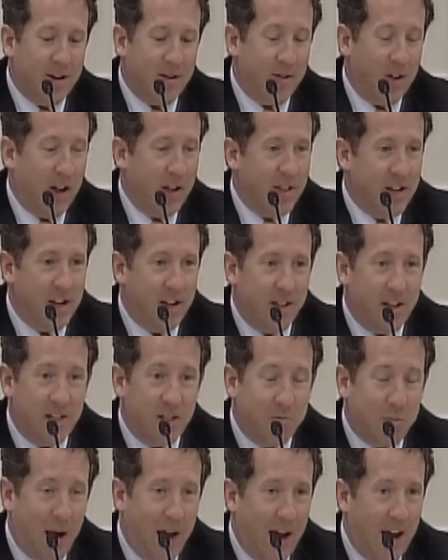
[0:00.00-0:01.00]

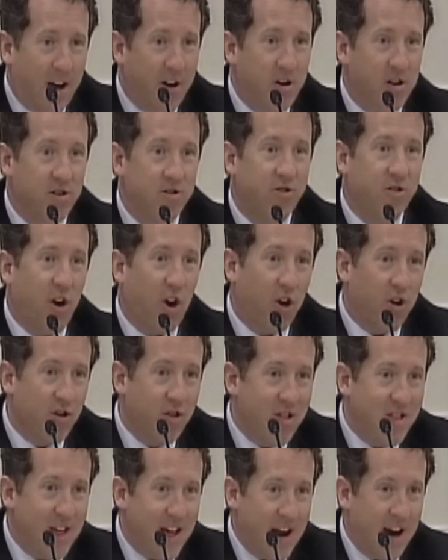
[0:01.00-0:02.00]
These patterns are
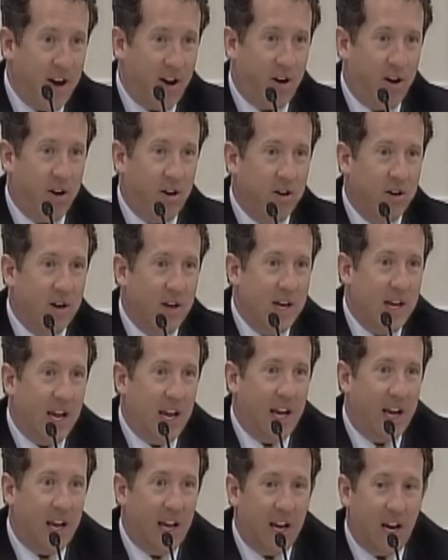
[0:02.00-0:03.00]
there,
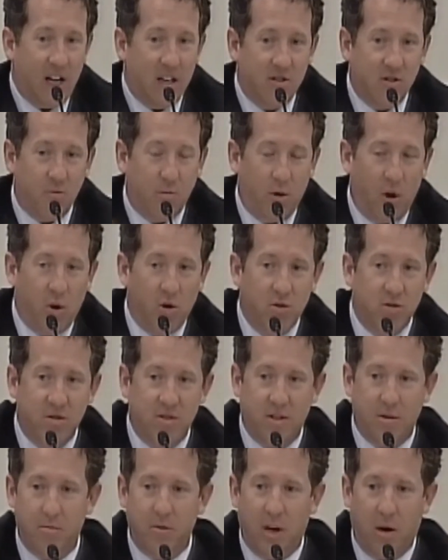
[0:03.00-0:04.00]
and I suppose
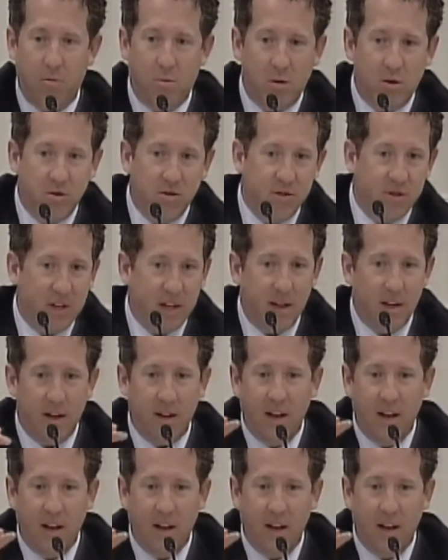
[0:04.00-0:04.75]
some numbers,